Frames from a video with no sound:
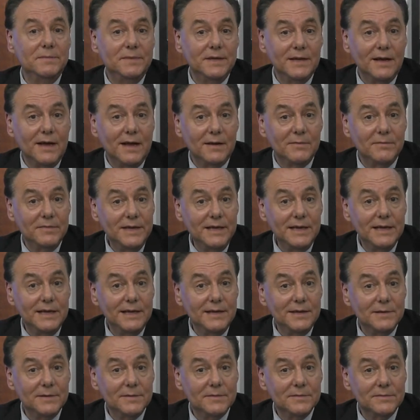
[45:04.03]
beyond
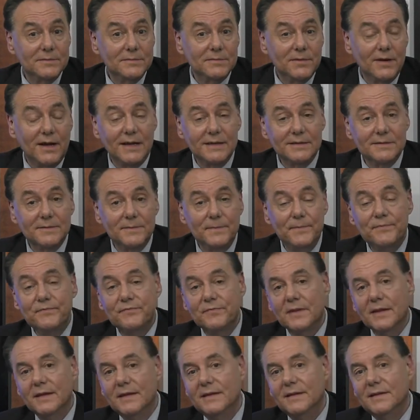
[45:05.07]
me, but
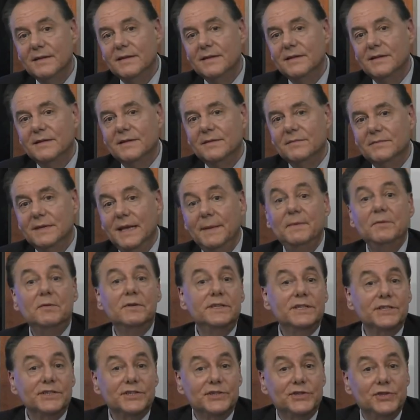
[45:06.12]
Maybe
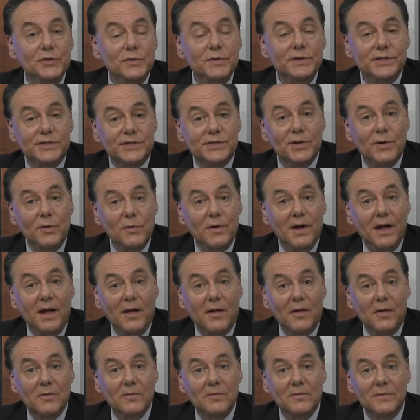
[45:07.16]
we're just doing so
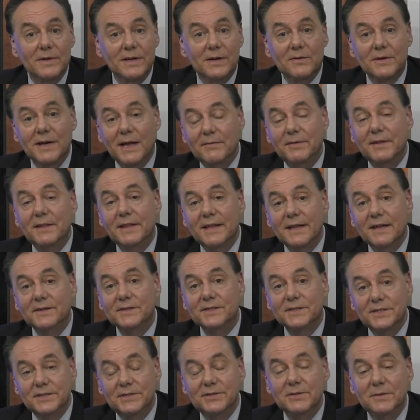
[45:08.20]
well, we don't have anything
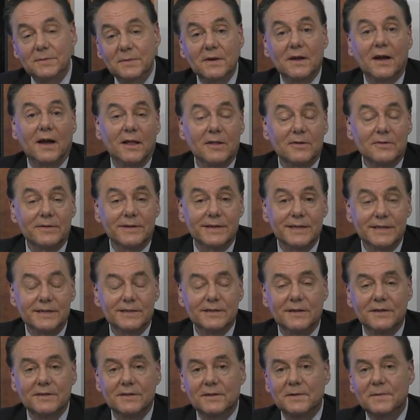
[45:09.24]
else to do but holler at each
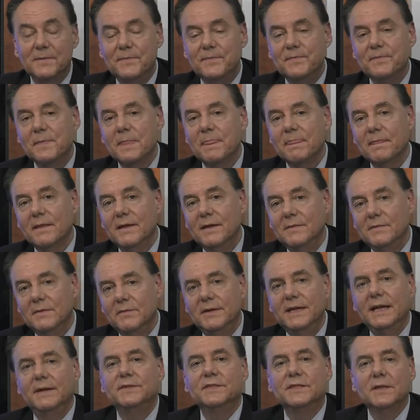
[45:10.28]
other. But
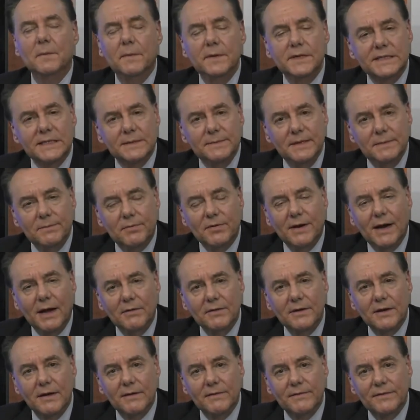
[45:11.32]
we have so much to be
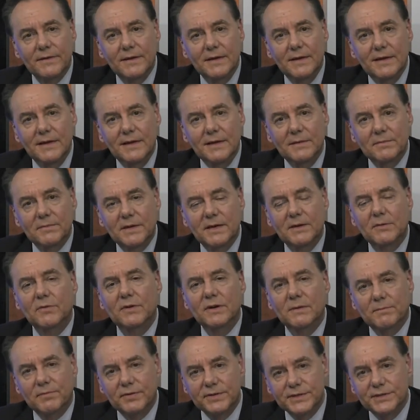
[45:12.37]
proud of. But in
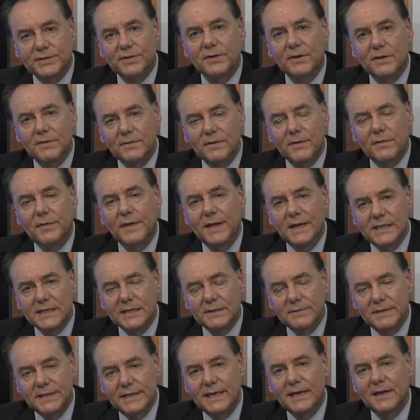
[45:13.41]
order to preserve the things
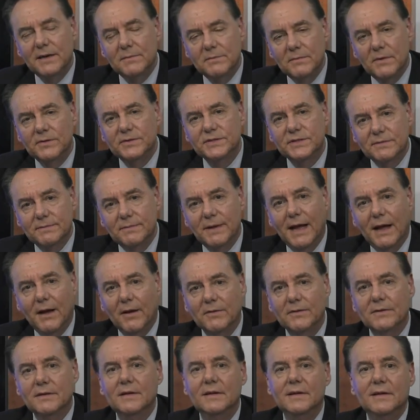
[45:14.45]
that we care most
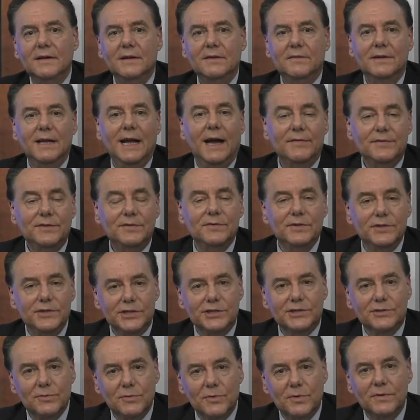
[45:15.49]
about, we have to
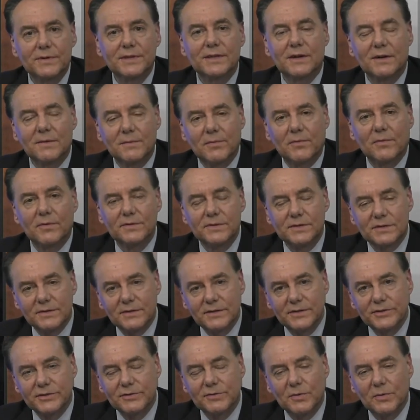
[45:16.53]
ensure that our borders are
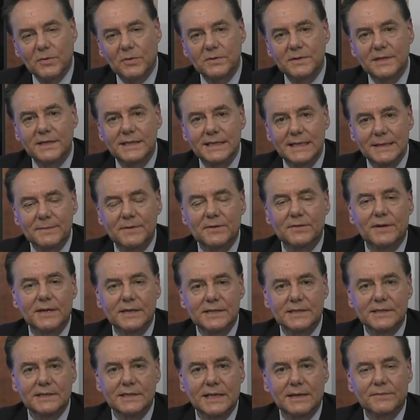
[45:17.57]
controlled and the
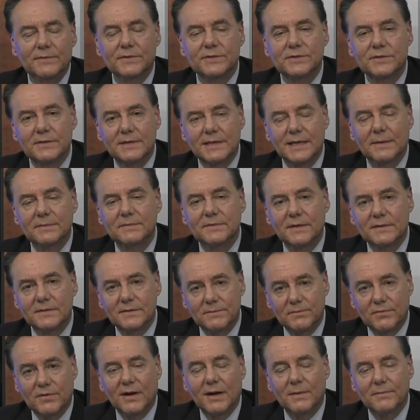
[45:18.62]
immigration levels are kept under
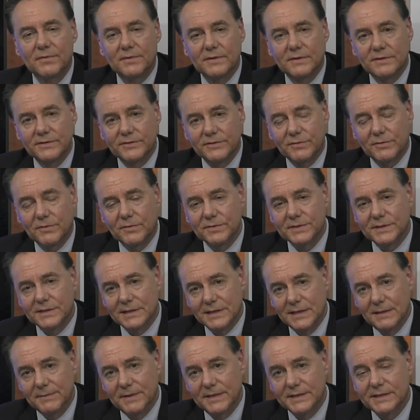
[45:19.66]
proper controls and
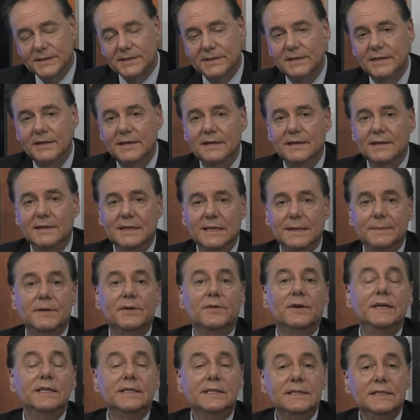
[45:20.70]
limits.
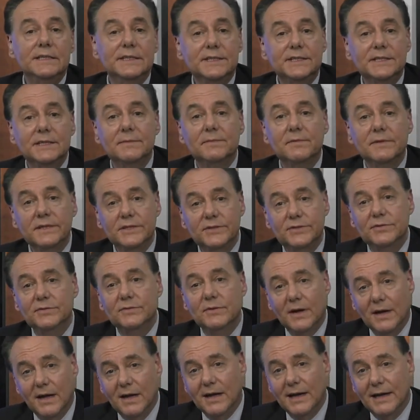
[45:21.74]
Immigration is simply too
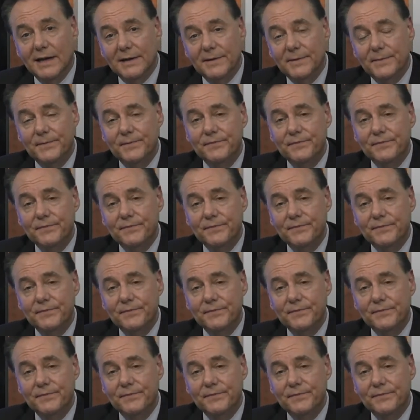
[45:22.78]
high.